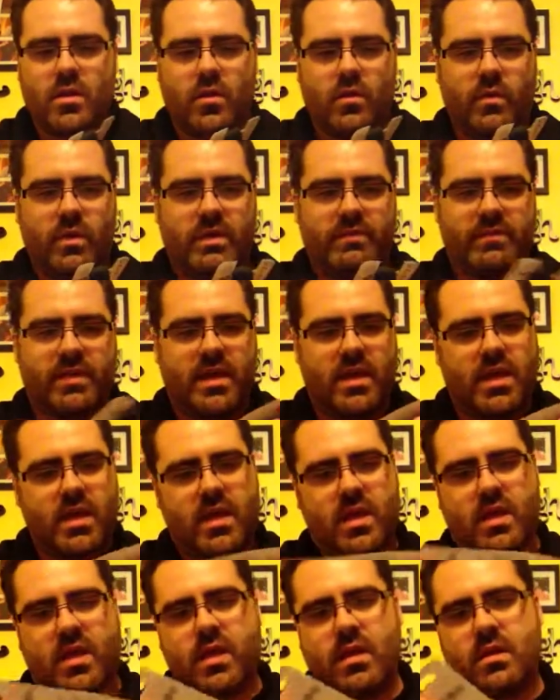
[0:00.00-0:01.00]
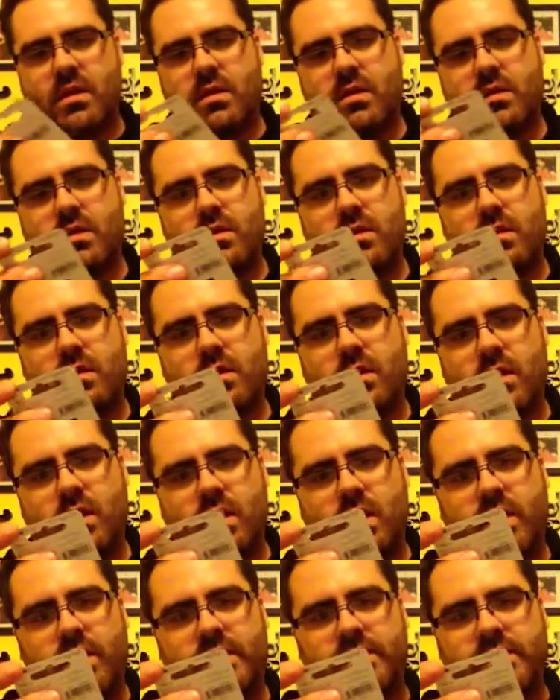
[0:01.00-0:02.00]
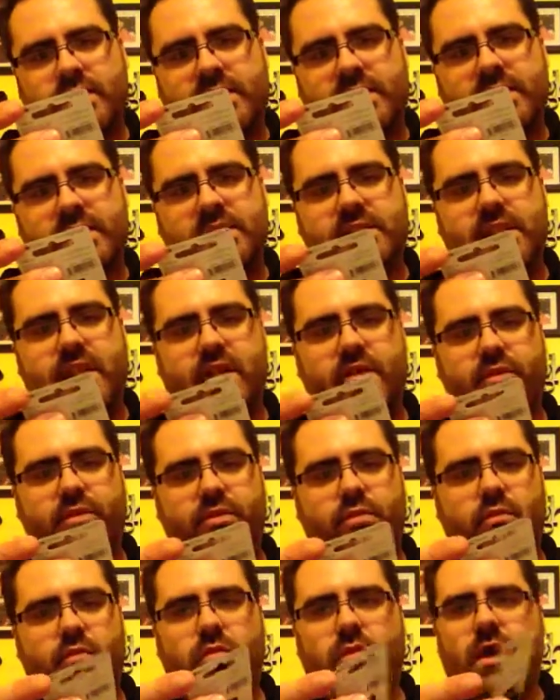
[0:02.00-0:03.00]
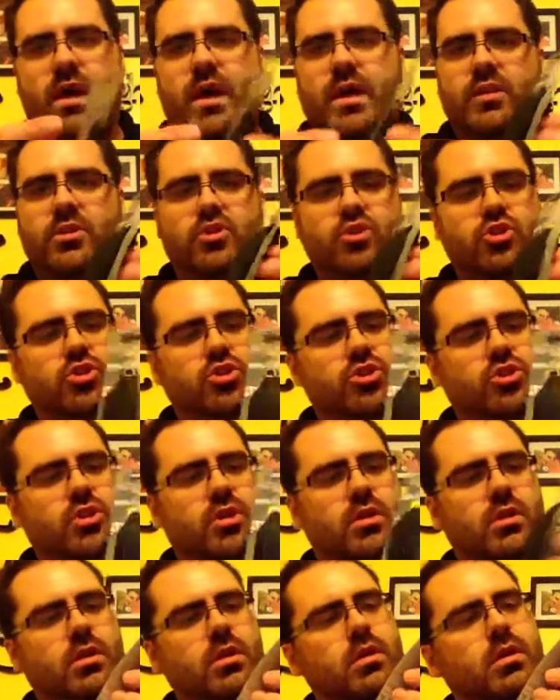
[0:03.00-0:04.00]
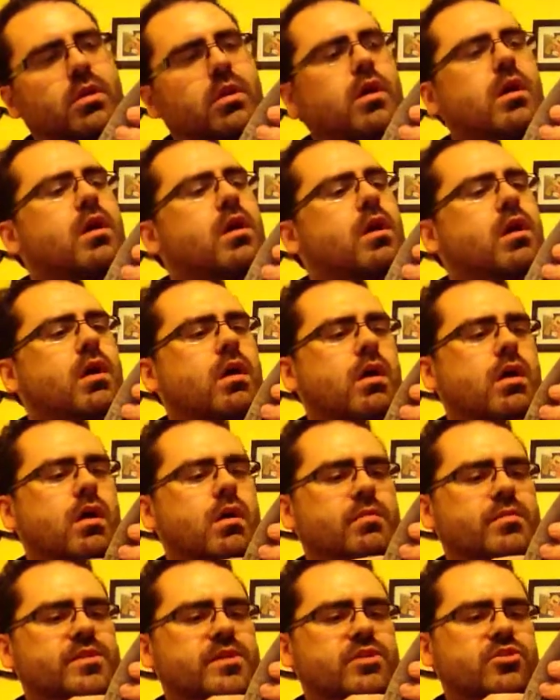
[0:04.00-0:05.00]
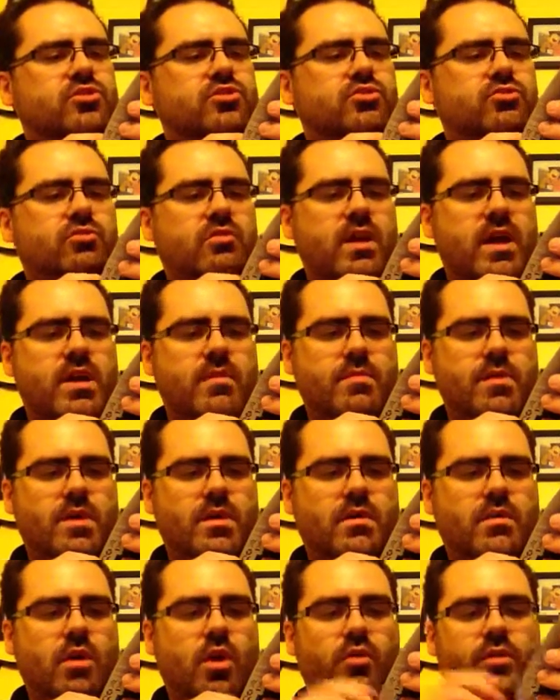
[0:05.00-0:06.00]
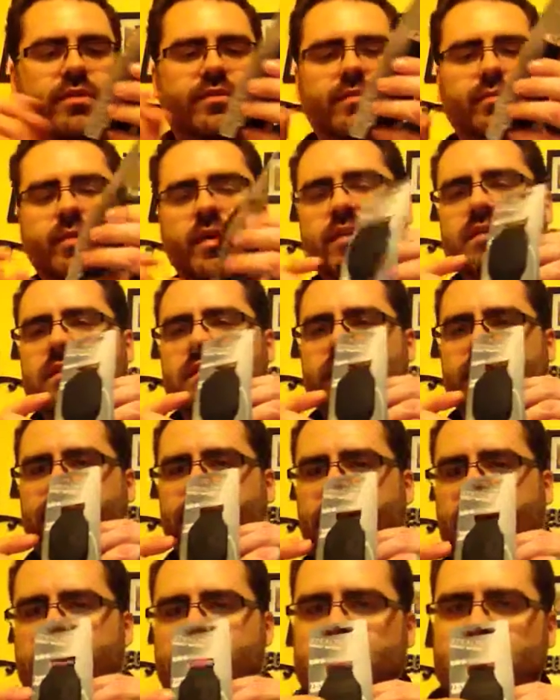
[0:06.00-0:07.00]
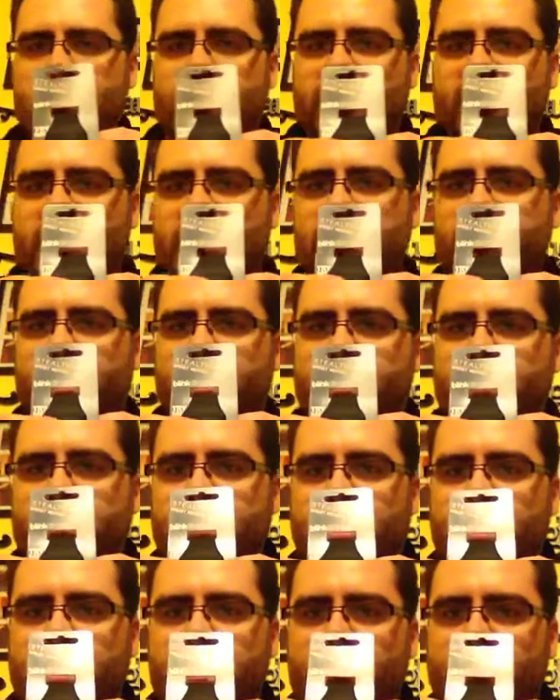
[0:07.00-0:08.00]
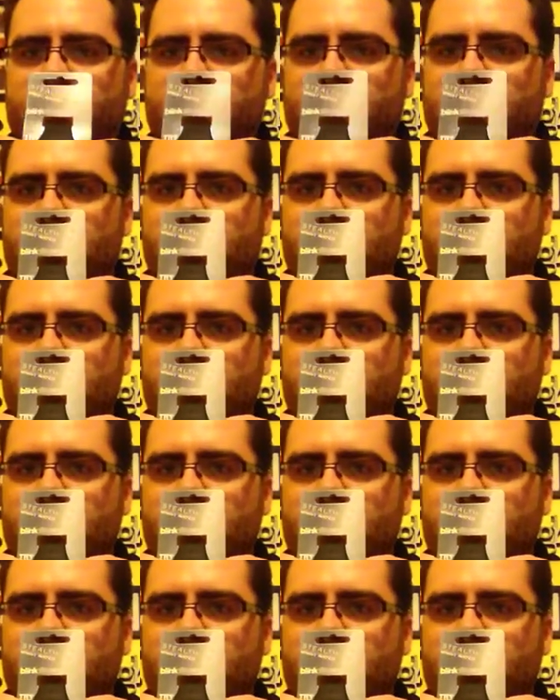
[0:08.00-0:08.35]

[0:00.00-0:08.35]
It's a stealth watch. It says try me. Oh, you have to press the face to display the time.